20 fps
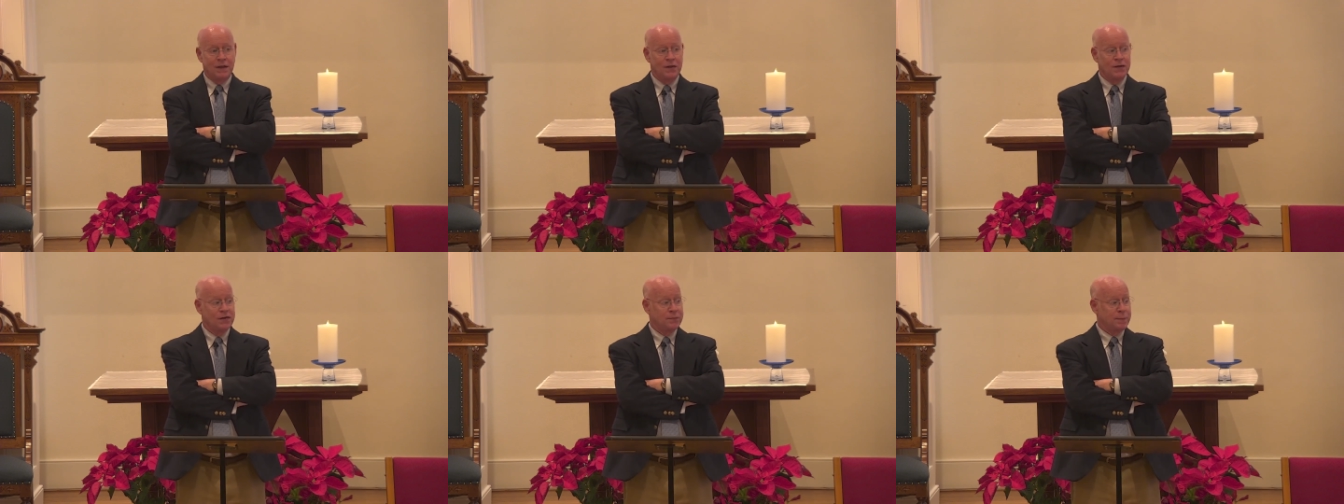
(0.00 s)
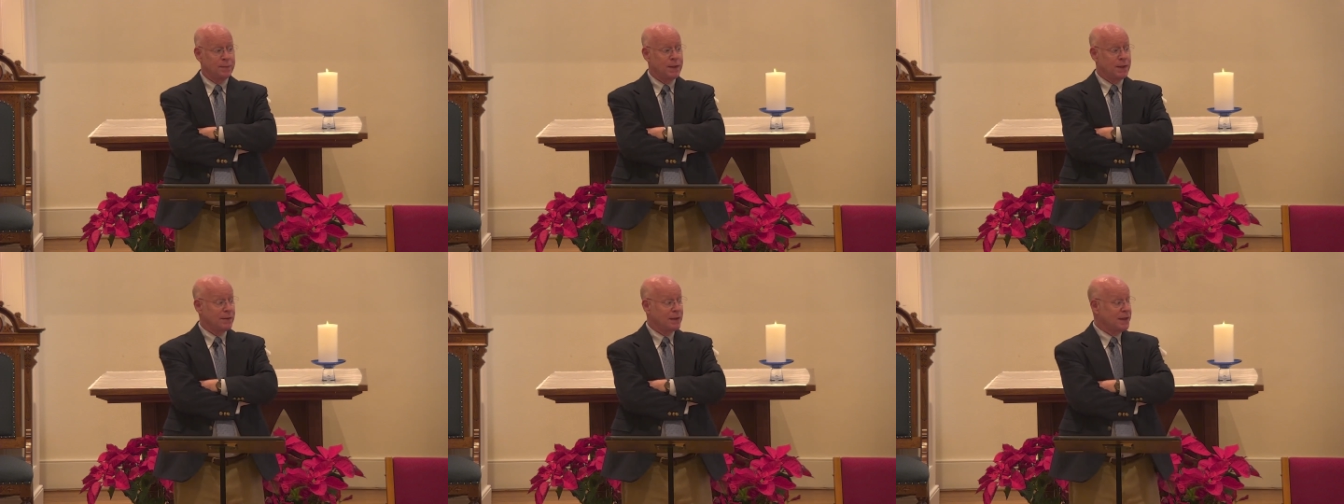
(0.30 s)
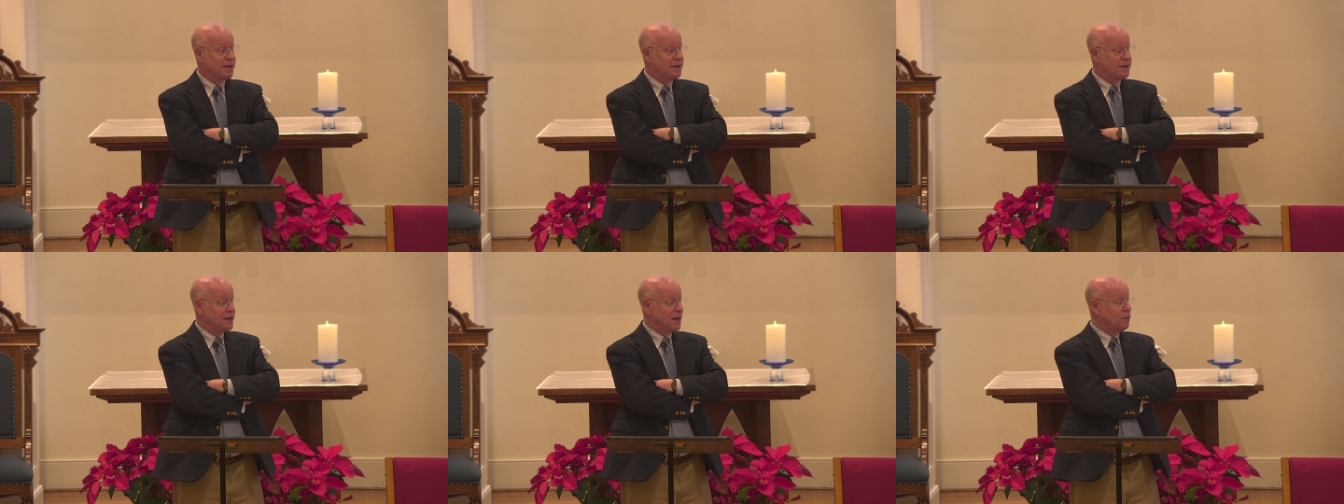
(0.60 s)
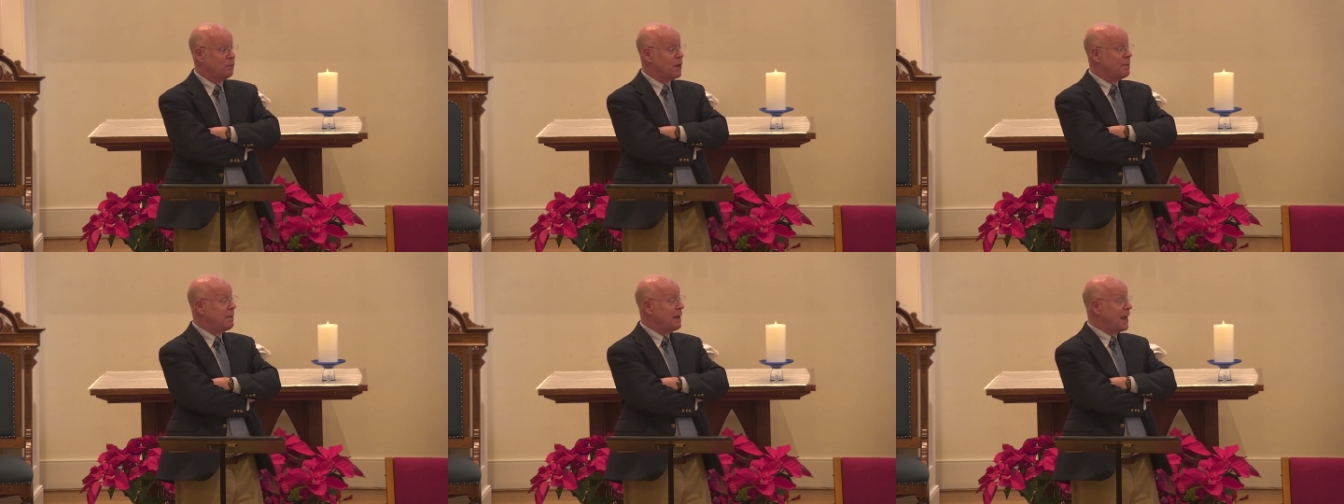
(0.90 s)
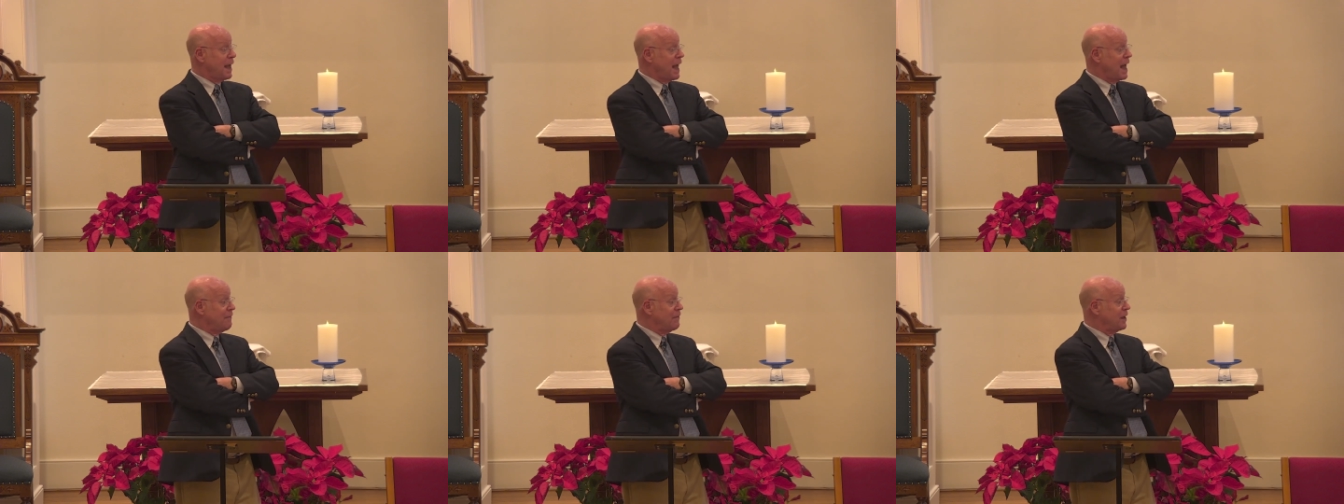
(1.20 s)
spirits that we
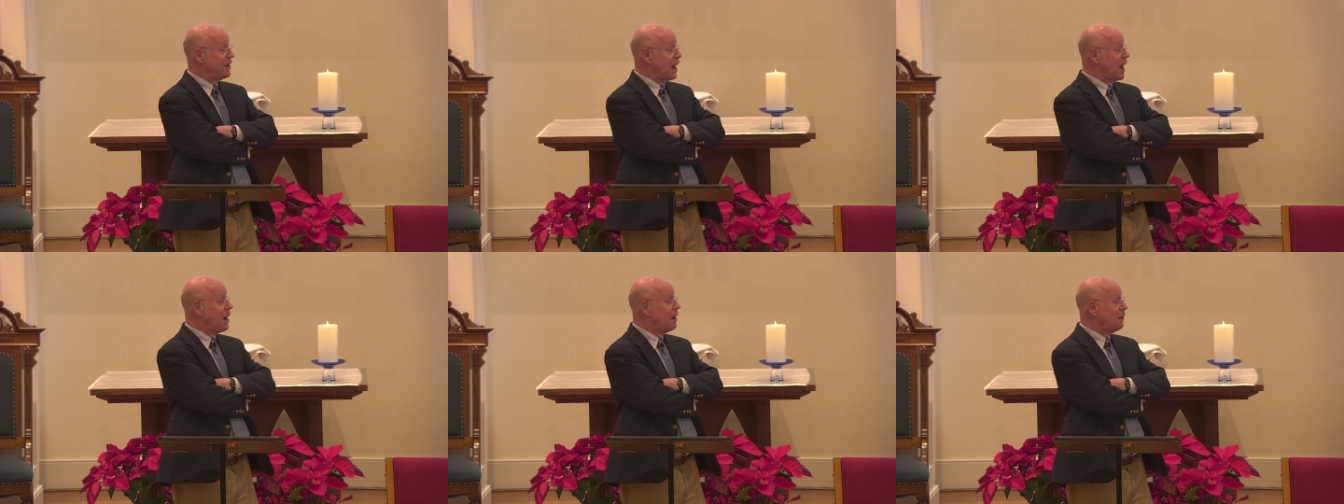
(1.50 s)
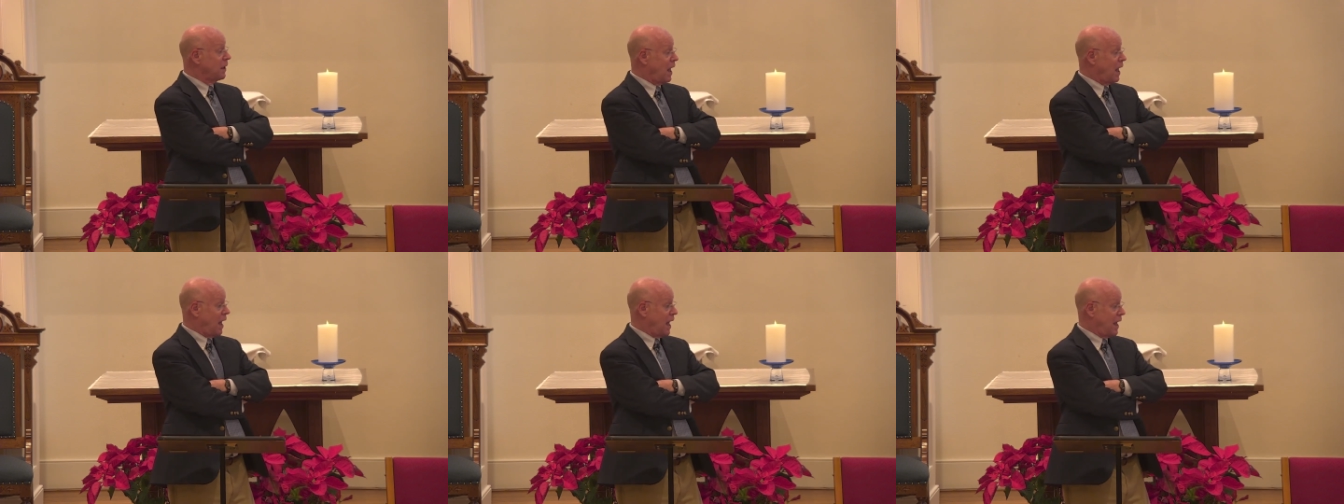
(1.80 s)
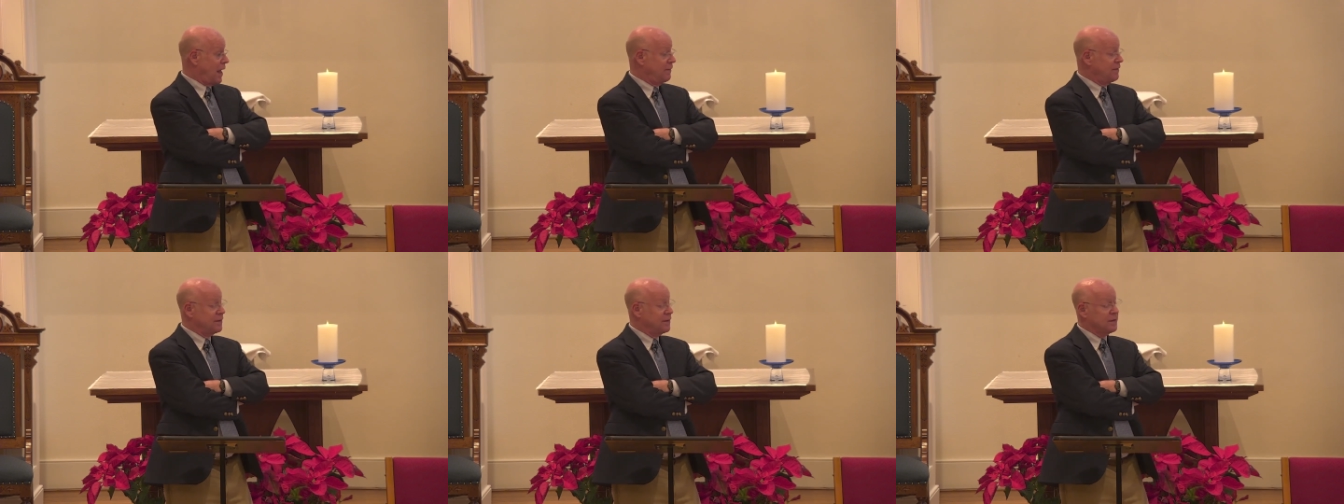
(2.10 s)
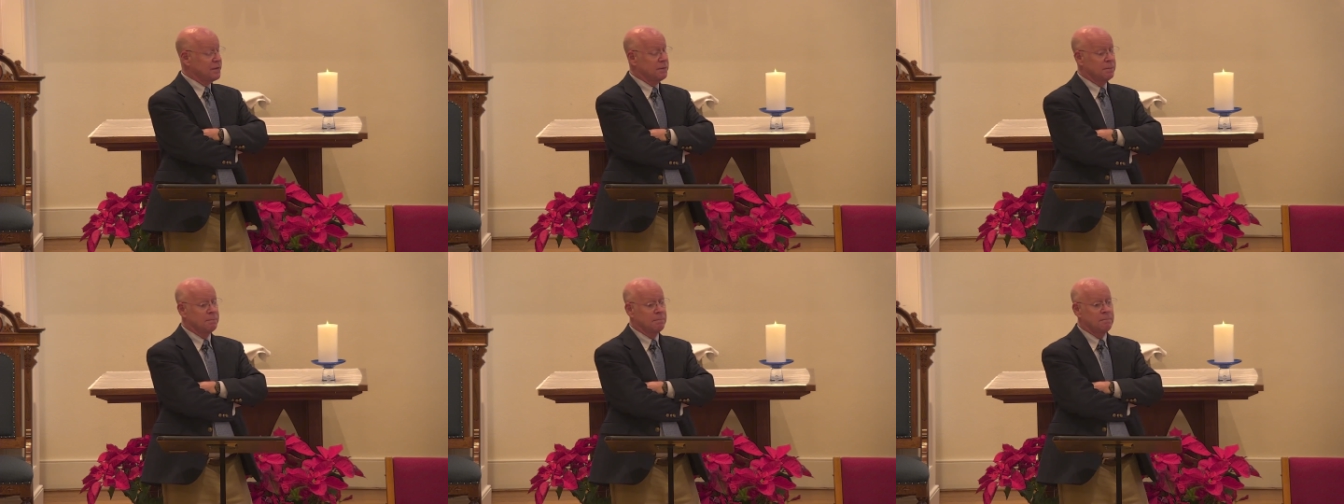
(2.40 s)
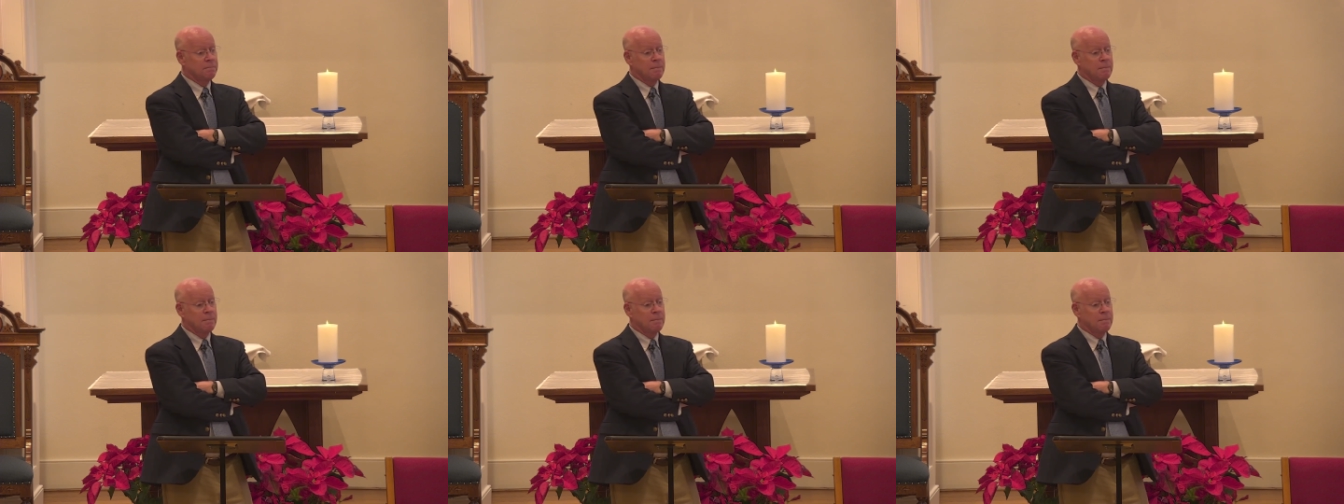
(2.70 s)
may have in our lives